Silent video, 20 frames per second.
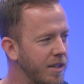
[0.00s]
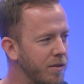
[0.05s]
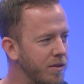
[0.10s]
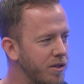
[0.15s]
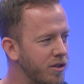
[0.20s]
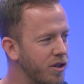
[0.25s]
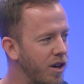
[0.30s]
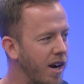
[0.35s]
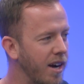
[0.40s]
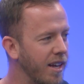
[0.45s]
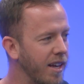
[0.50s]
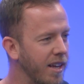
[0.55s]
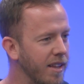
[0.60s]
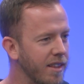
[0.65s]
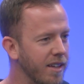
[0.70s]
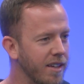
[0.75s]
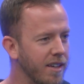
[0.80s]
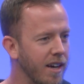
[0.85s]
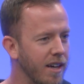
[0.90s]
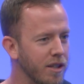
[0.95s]
he was trying to get
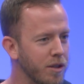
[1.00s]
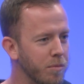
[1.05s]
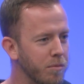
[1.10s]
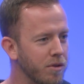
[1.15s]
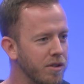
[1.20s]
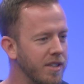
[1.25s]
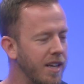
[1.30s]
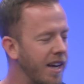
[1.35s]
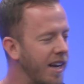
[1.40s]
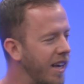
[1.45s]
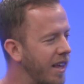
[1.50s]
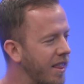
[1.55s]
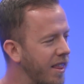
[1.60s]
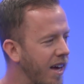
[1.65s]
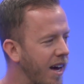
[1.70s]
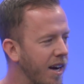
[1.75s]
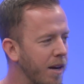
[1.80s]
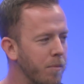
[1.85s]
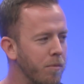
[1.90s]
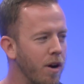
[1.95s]
the customers that he
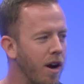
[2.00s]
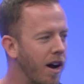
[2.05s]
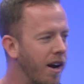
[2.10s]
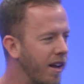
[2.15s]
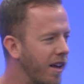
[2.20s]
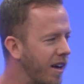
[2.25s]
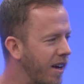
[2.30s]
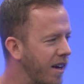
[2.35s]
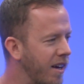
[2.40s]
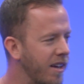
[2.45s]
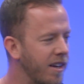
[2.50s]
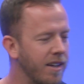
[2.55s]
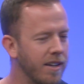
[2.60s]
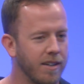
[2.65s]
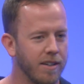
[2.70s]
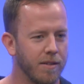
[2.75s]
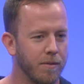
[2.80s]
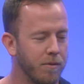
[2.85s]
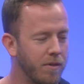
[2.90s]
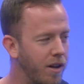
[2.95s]
thought he brought in,
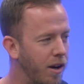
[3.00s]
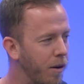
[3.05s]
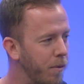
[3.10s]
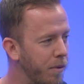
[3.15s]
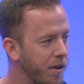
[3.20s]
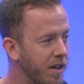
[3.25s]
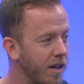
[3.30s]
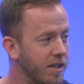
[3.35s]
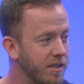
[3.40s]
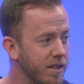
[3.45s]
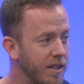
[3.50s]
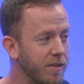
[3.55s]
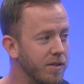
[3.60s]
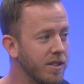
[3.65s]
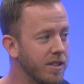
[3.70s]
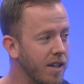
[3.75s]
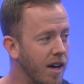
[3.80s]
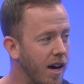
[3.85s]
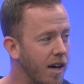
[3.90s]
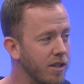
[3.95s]
and because he was
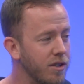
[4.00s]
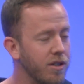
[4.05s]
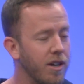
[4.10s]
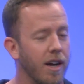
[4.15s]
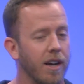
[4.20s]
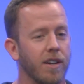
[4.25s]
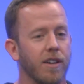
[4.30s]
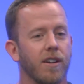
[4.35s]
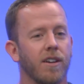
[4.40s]
a contractor.